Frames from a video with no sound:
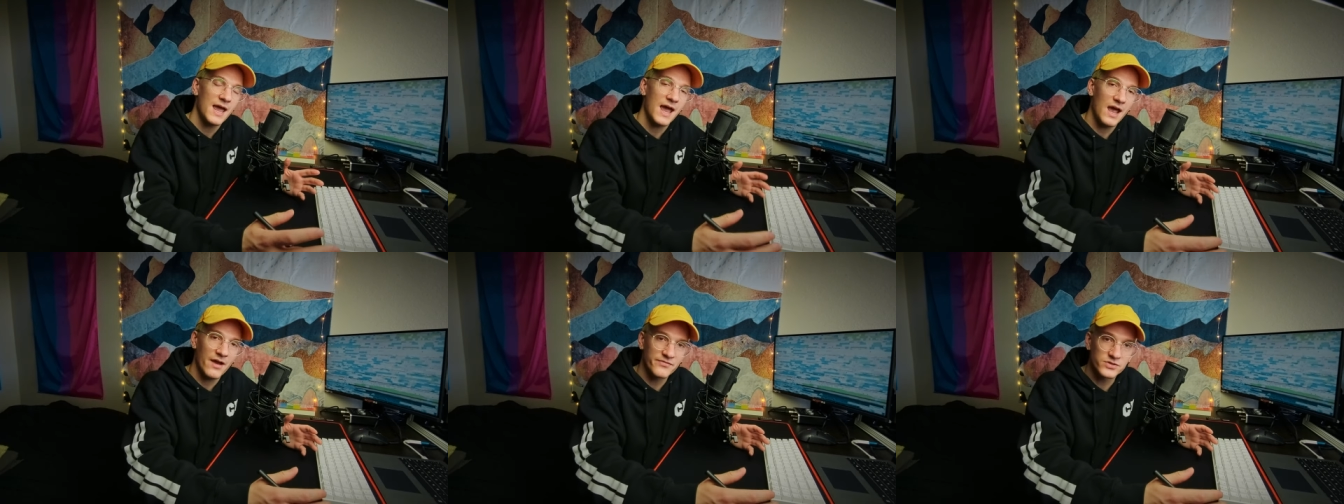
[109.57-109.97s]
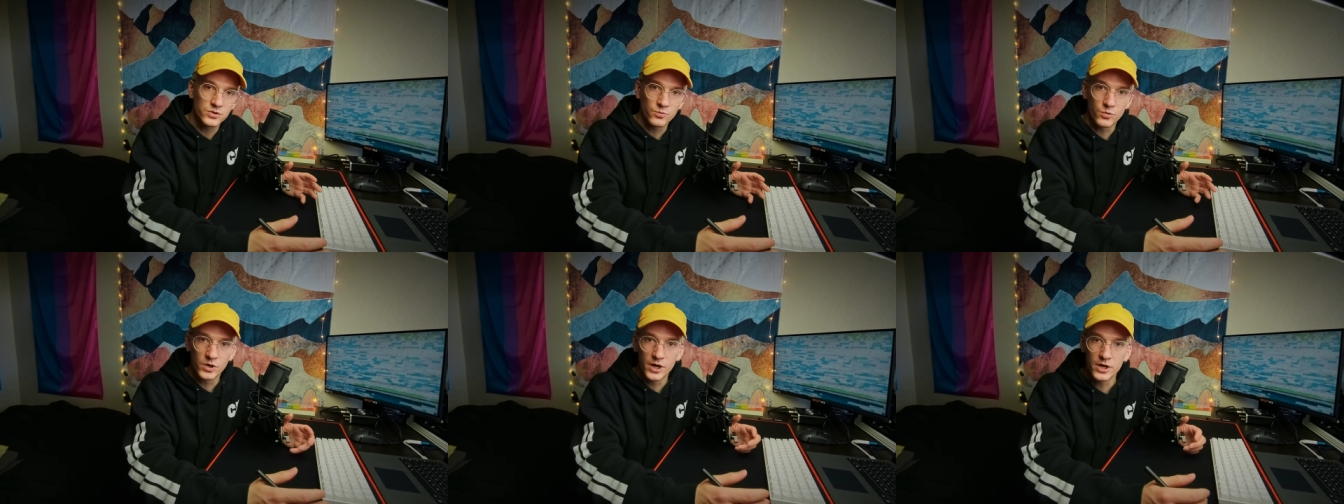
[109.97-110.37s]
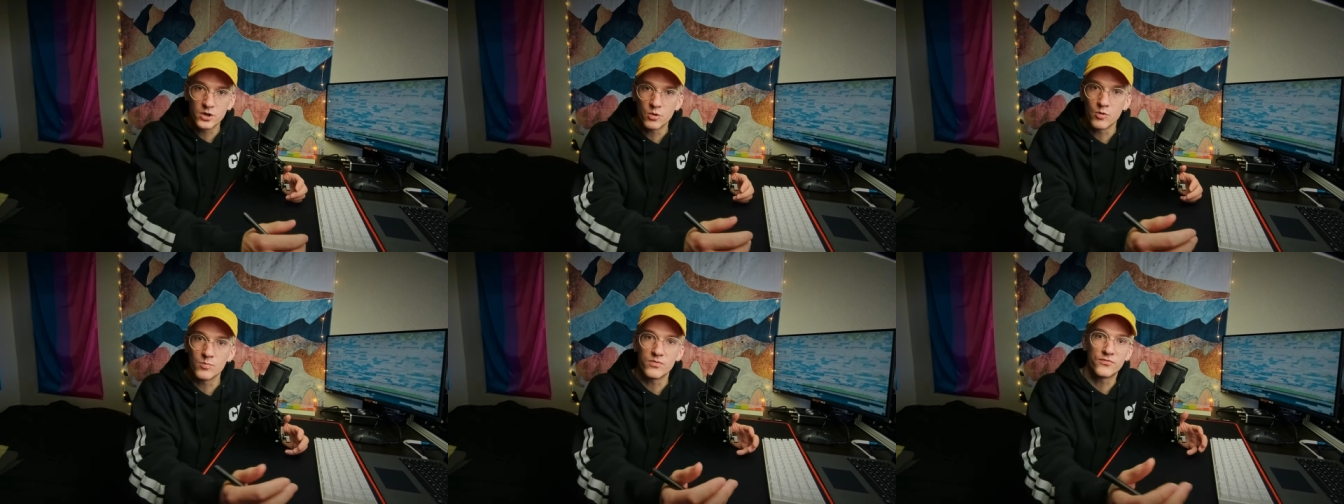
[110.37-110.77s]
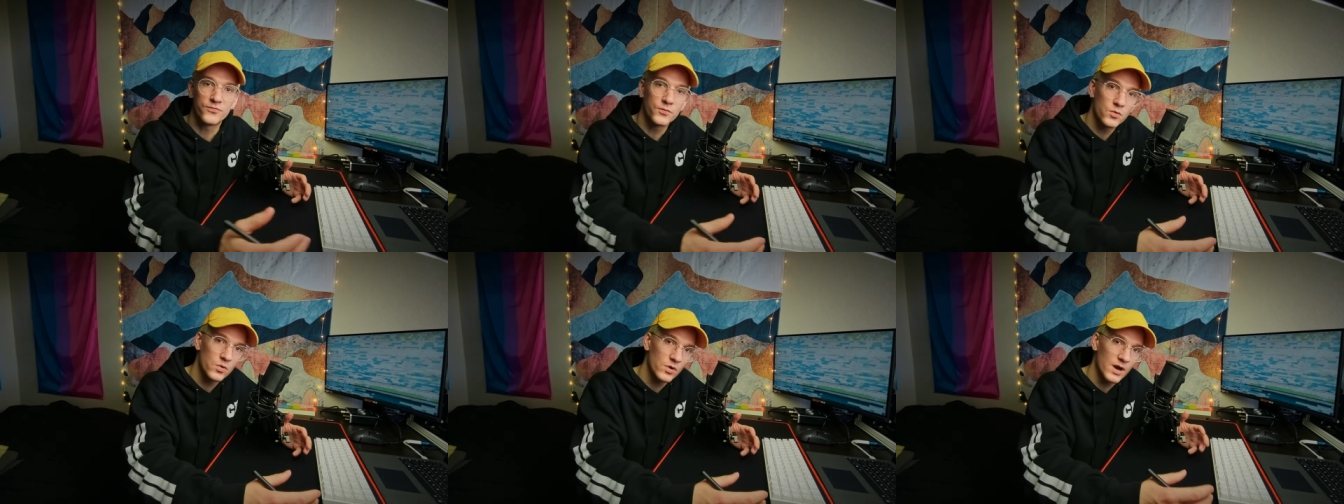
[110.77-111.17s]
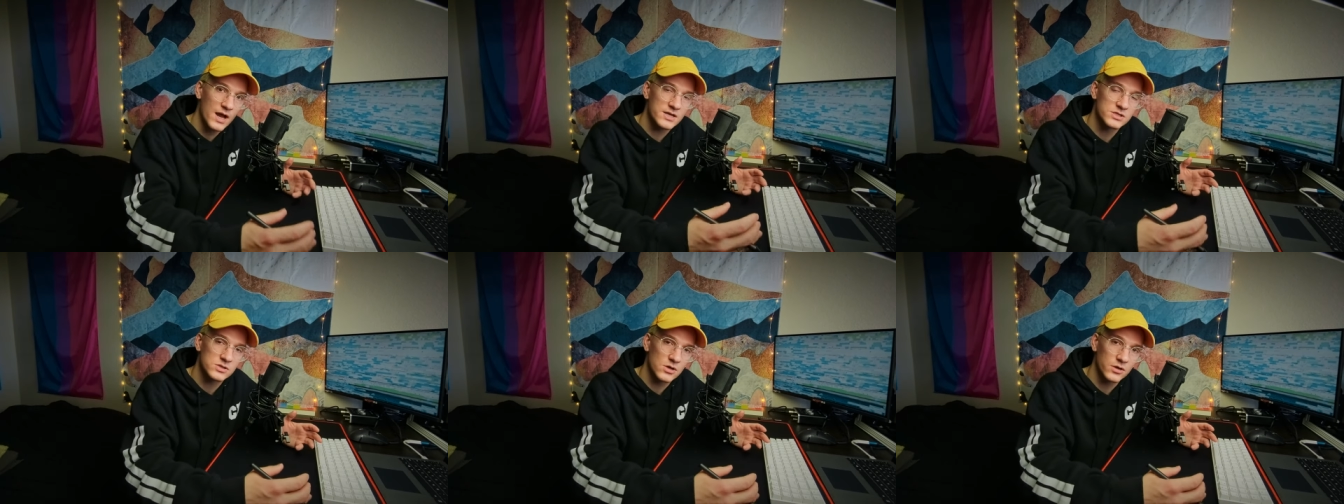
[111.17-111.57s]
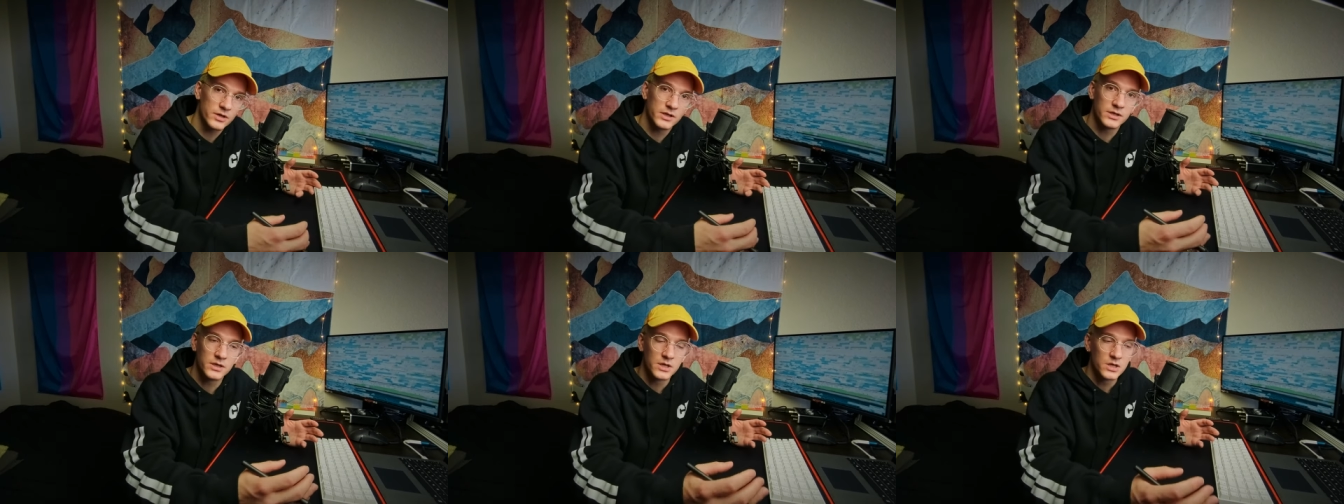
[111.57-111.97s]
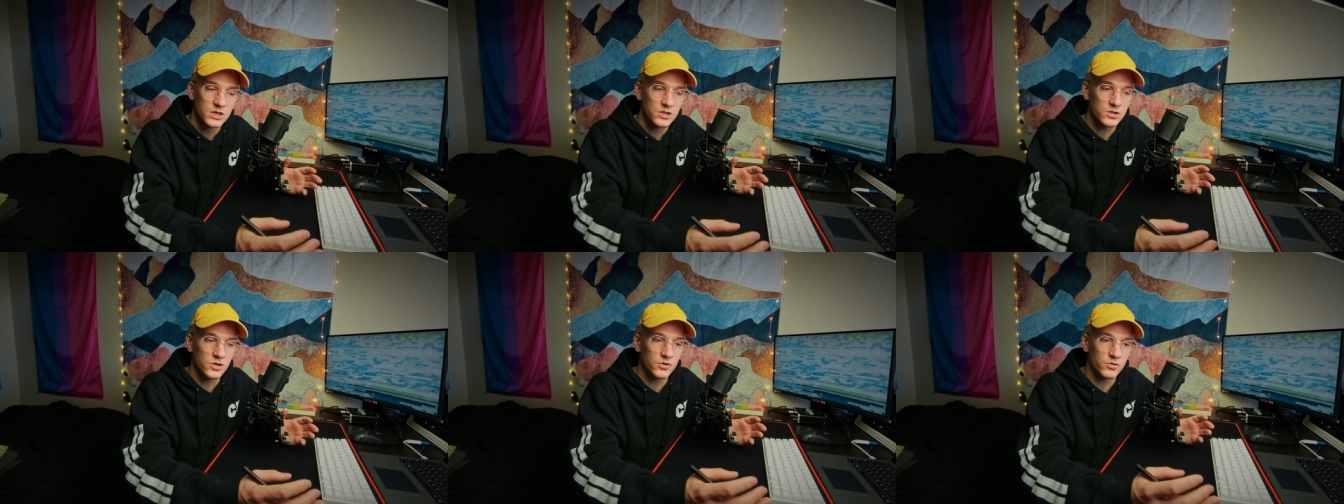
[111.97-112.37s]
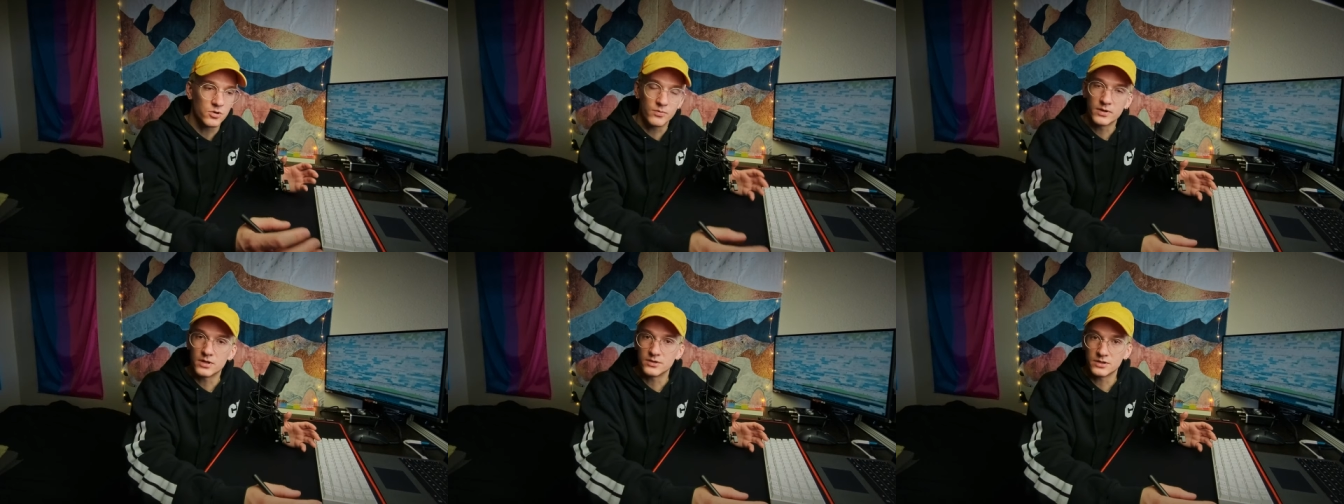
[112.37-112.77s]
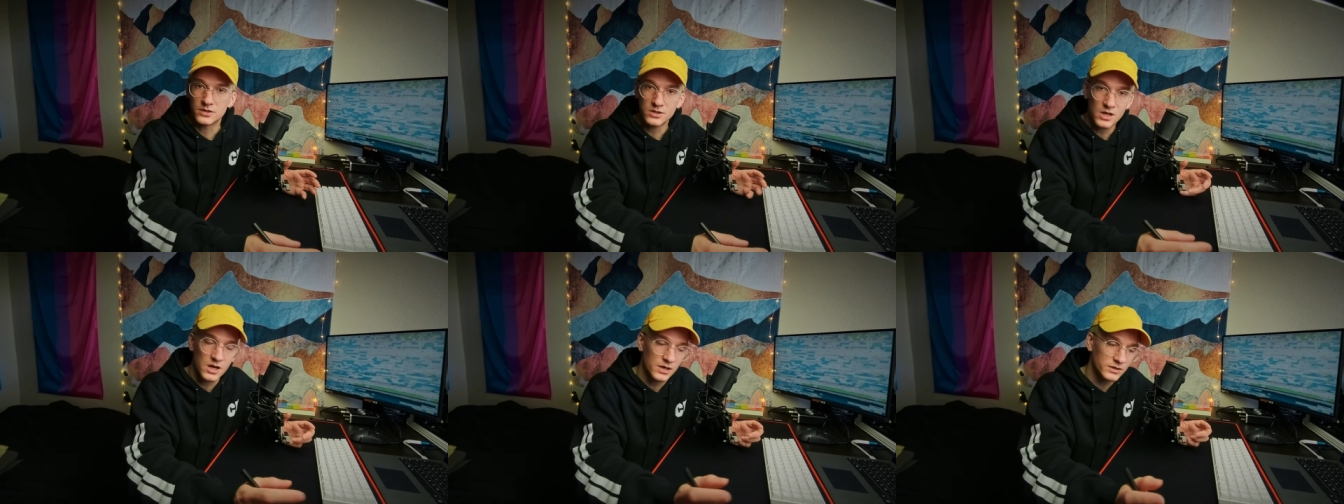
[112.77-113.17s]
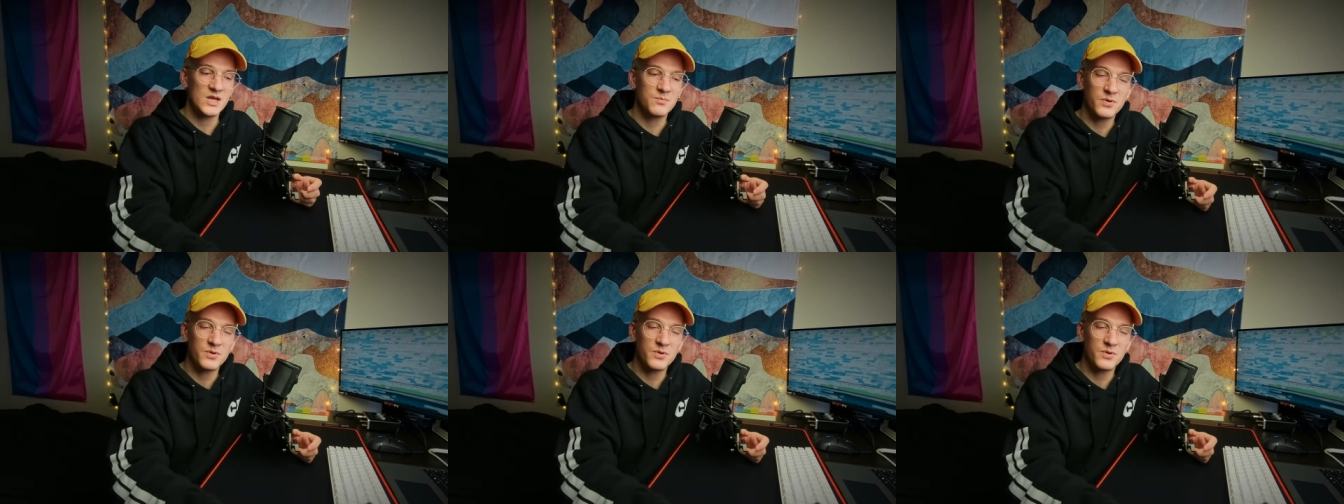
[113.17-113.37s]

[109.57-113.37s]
after work or before I started, you know, going on the clock.